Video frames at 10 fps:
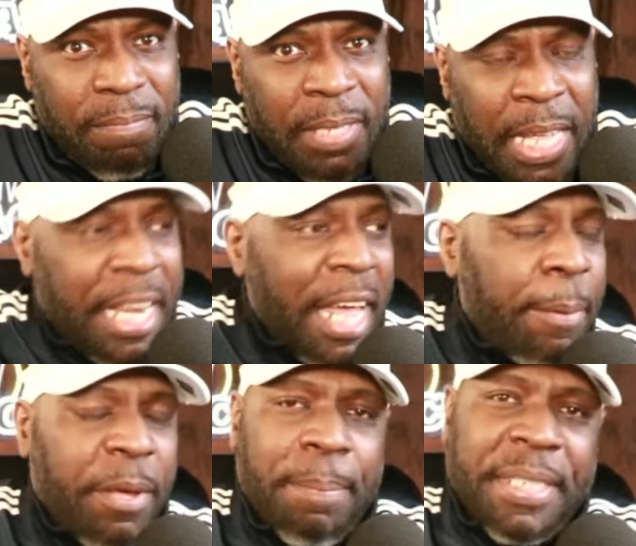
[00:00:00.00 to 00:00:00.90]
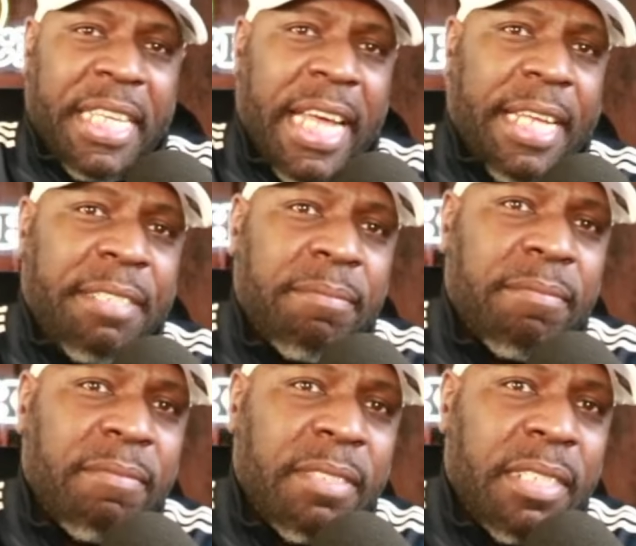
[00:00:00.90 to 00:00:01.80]
And now they want to pretend.
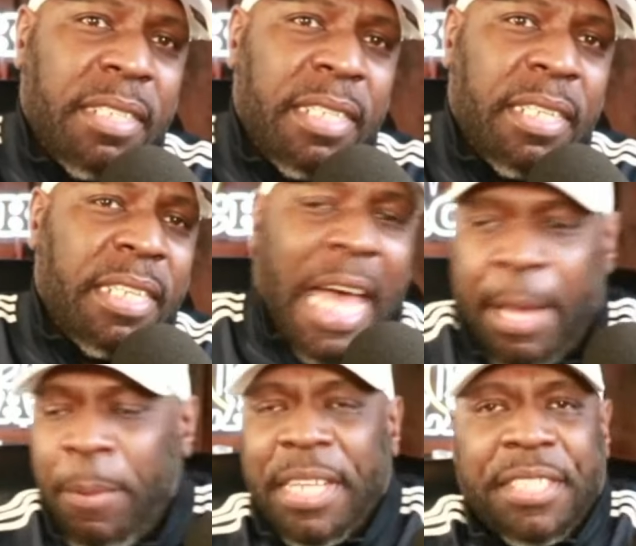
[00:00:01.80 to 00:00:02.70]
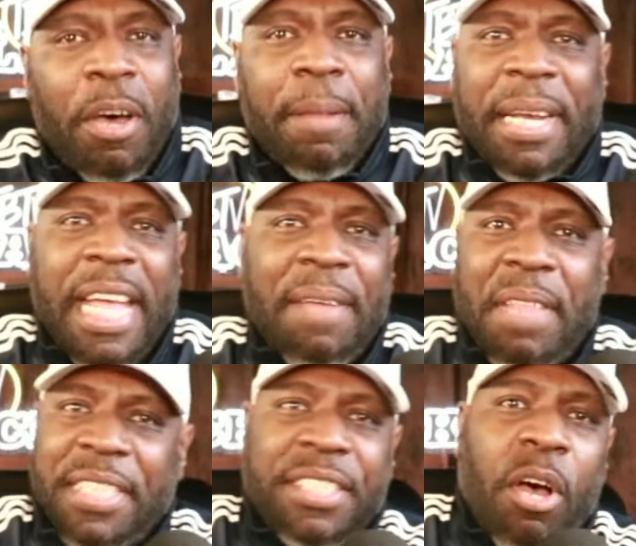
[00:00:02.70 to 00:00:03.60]
Now they want us all to believe
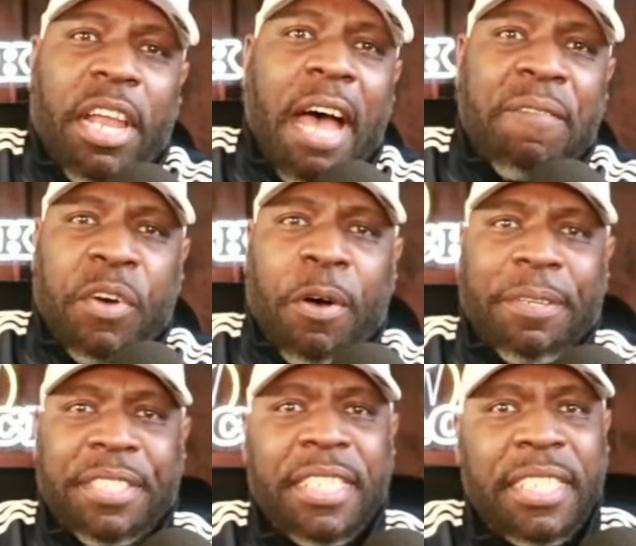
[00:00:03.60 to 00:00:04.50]
that it's all our fault.